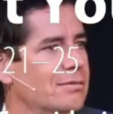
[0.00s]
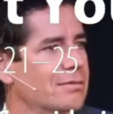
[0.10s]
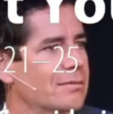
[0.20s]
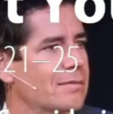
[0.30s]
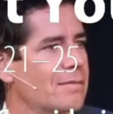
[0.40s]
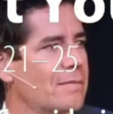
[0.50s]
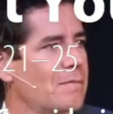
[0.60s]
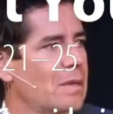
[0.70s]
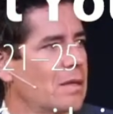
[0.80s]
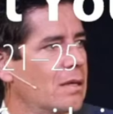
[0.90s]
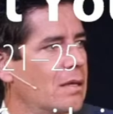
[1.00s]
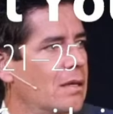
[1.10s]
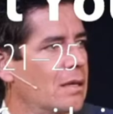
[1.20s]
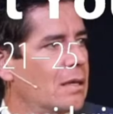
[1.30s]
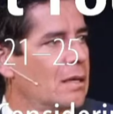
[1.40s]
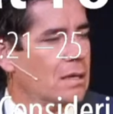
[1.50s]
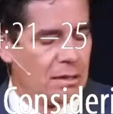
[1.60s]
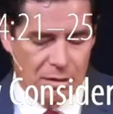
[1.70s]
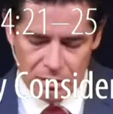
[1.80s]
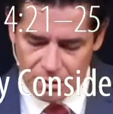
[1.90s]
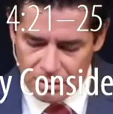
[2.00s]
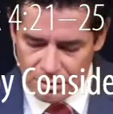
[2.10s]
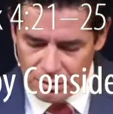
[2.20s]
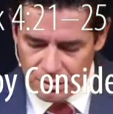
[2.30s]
Nobody speaks.